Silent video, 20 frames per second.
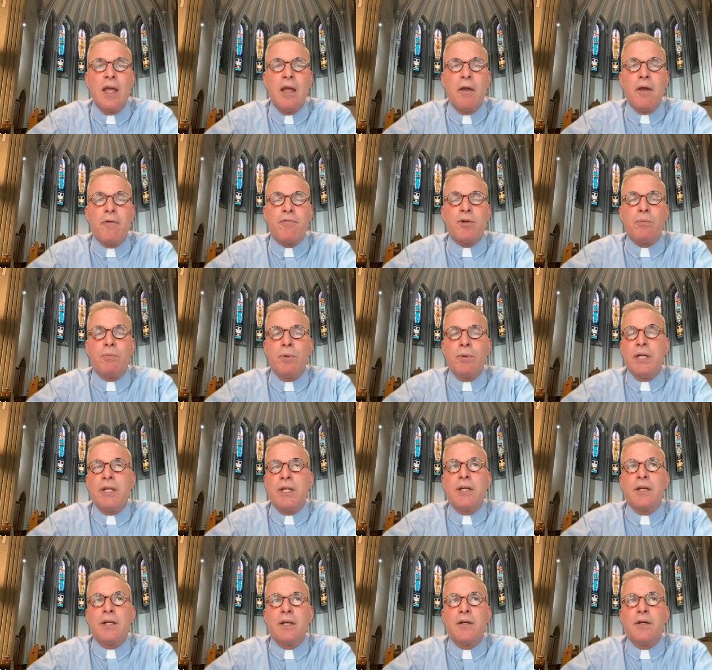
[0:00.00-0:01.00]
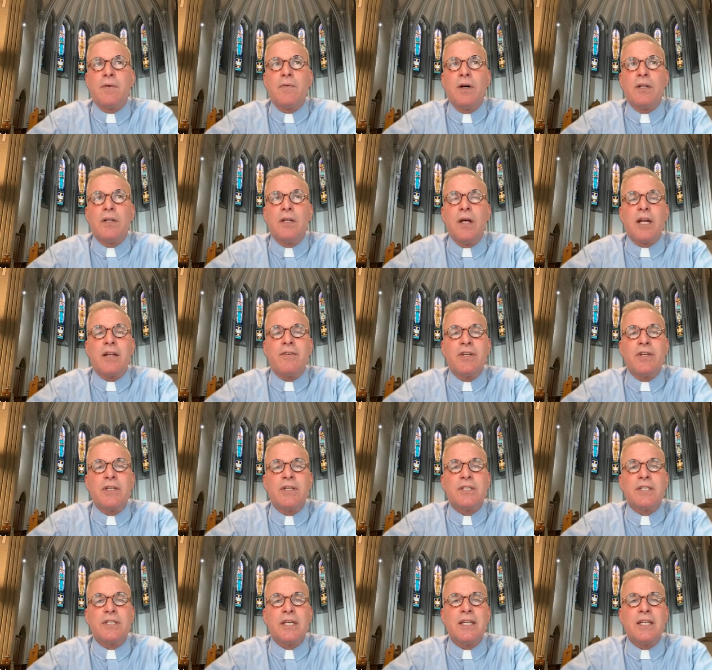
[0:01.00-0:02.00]
After reading a lot of
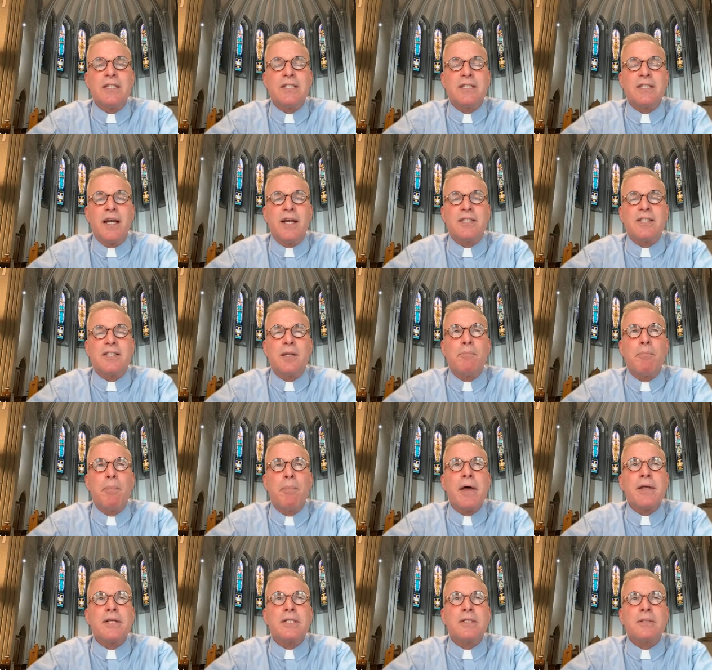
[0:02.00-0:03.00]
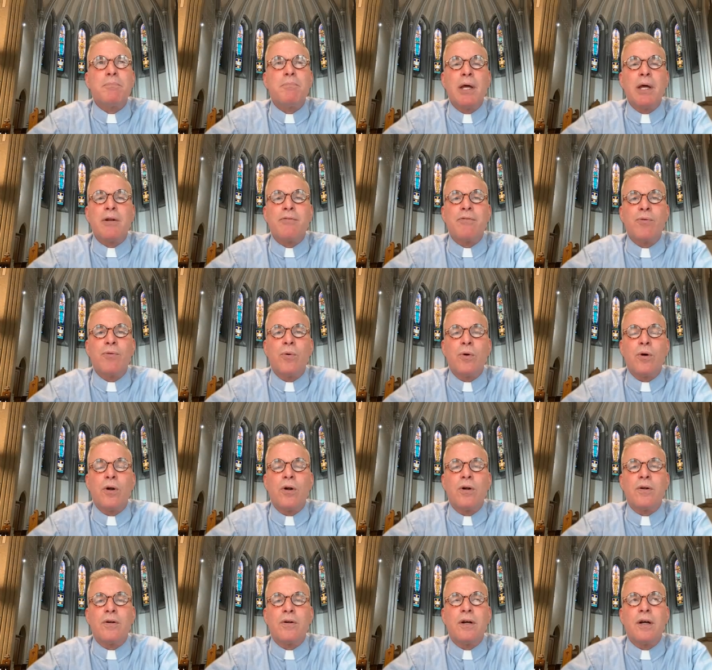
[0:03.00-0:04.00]
his insights, the best
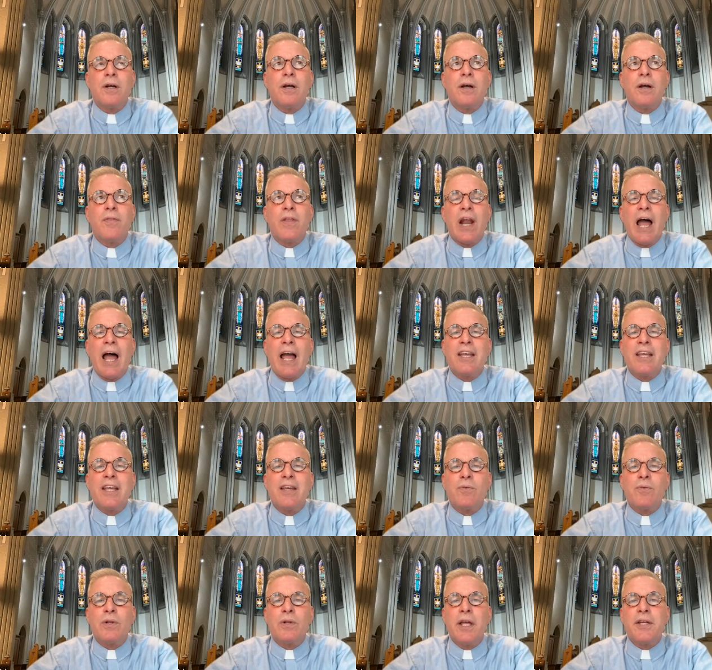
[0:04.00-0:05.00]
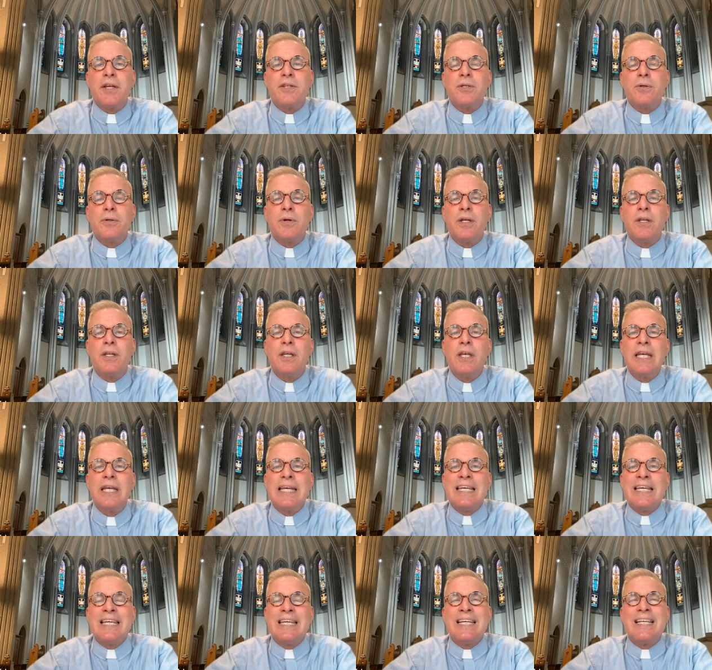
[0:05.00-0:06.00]
metaphor that I can relate to it
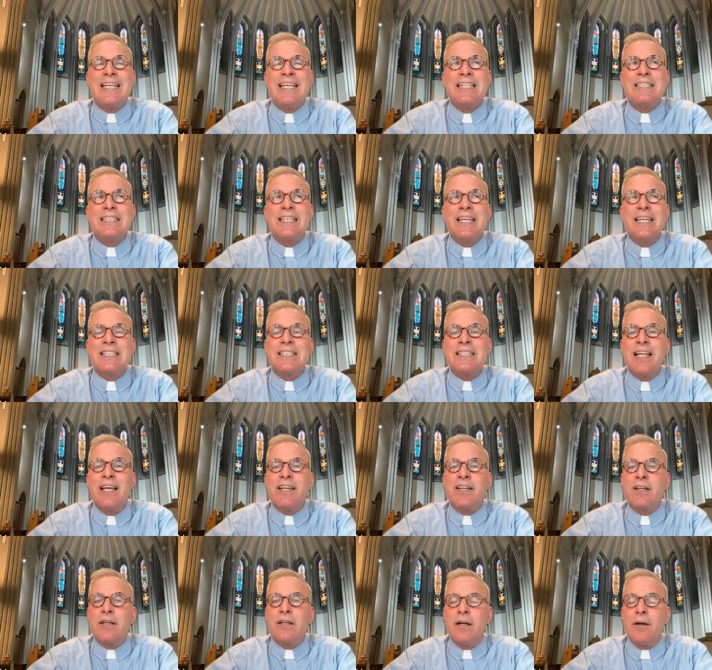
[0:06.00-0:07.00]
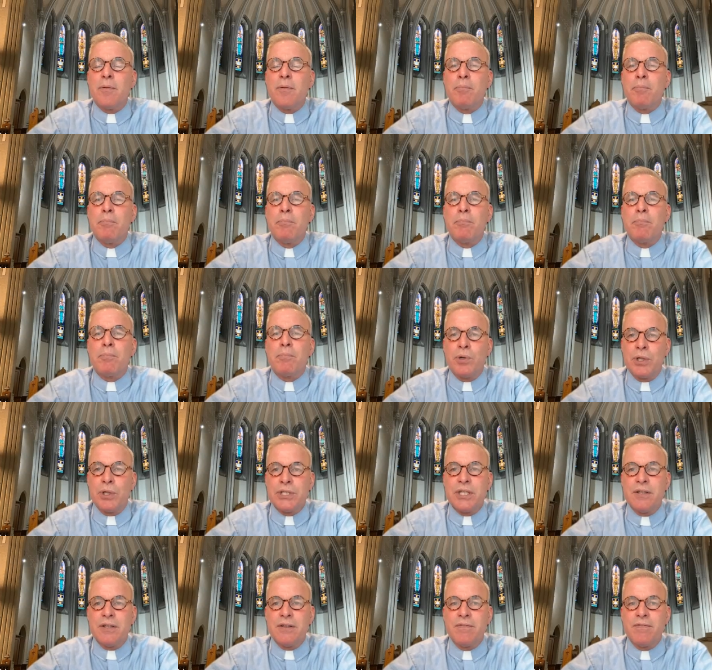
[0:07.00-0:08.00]
is it's like a
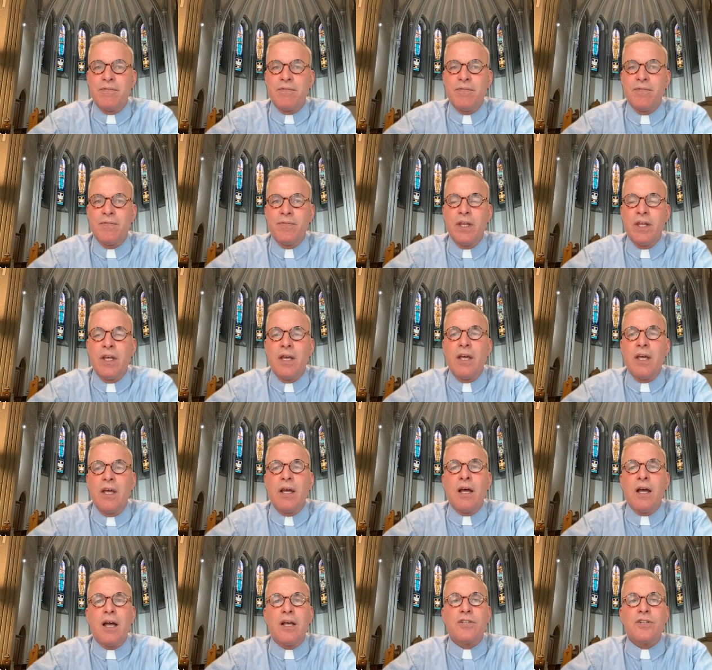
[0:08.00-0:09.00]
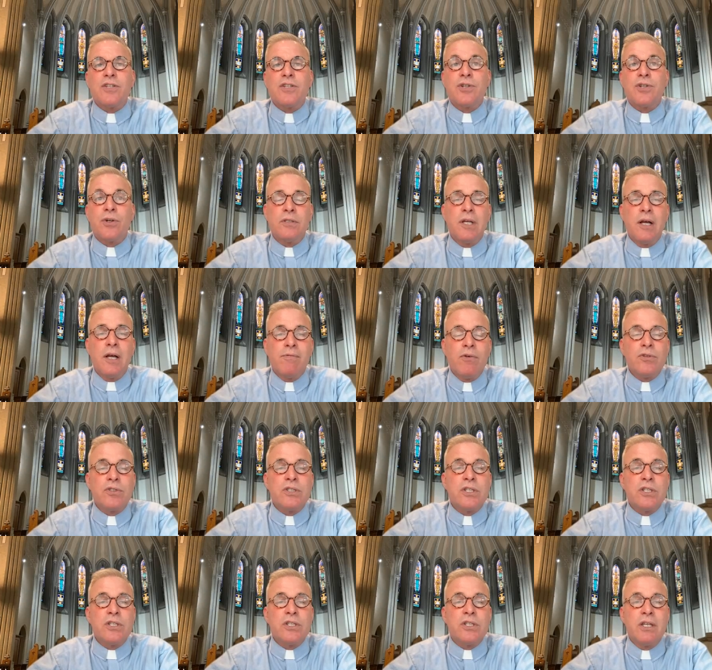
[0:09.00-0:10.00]
prison. Certain
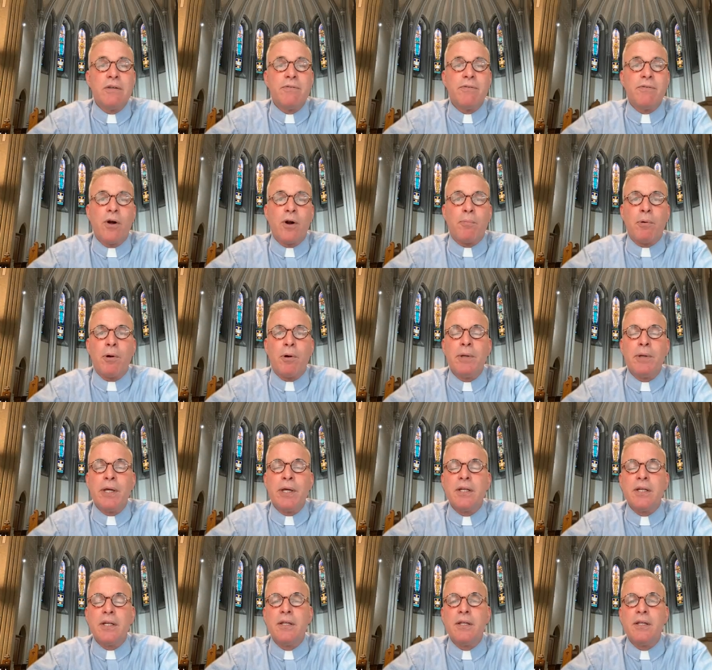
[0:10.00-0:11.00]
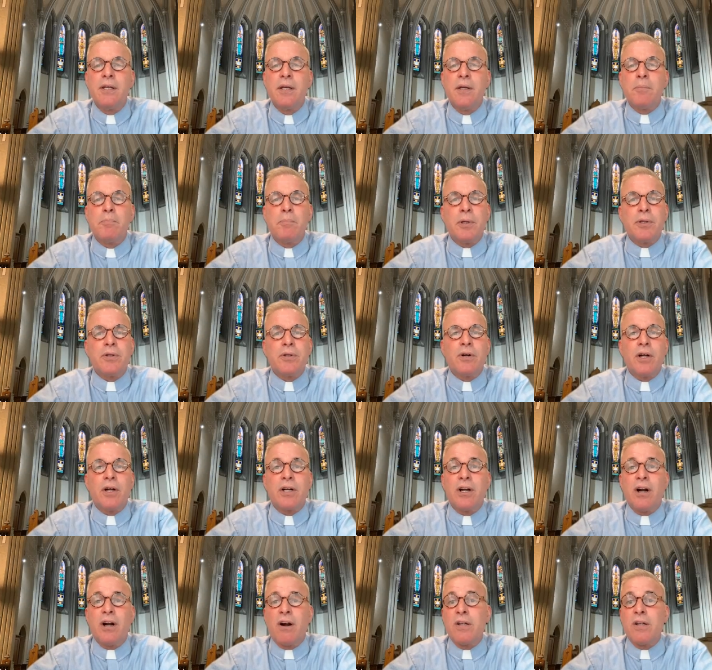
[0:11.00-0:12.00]
levels of evil are permitted, but there are
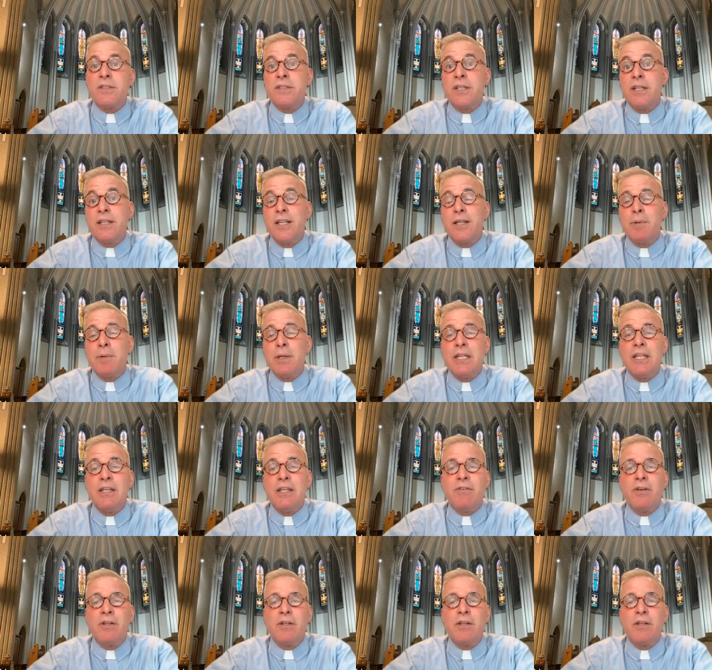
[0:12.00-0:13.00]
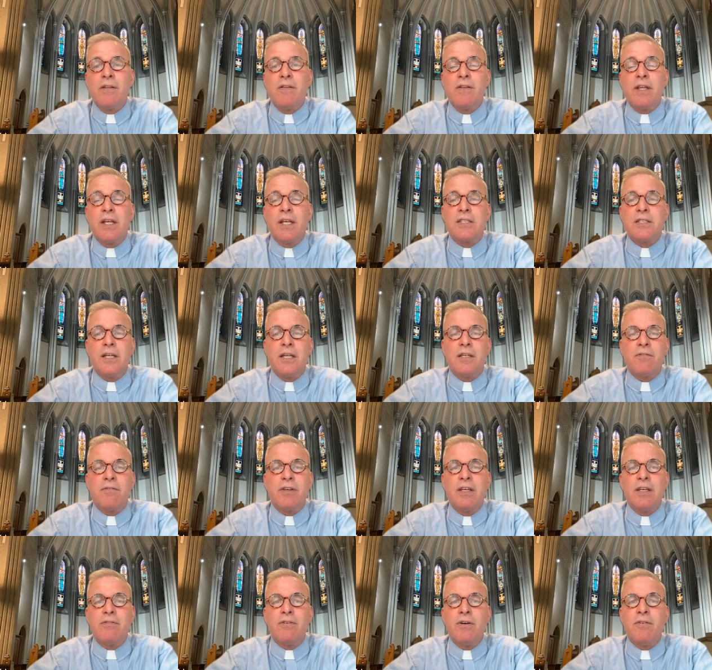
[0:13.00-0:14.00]
guards that limit even the extent of
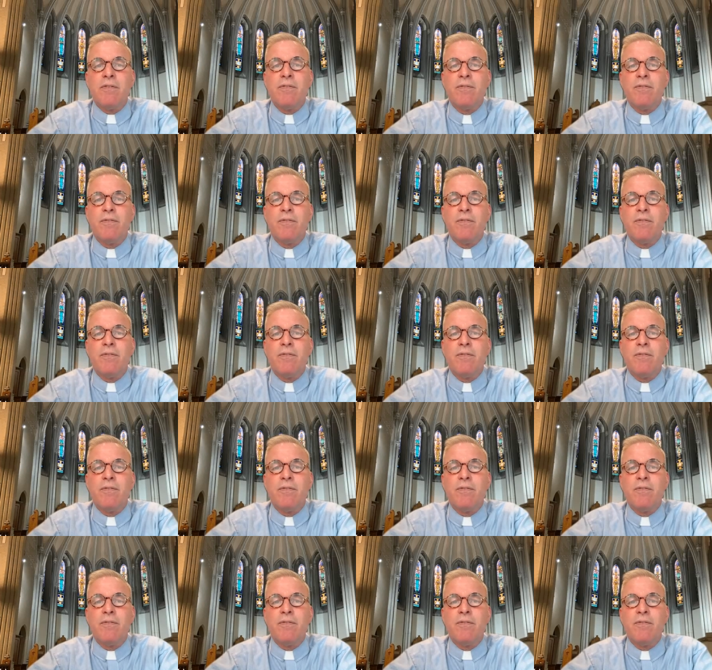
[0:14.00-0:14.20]
evil.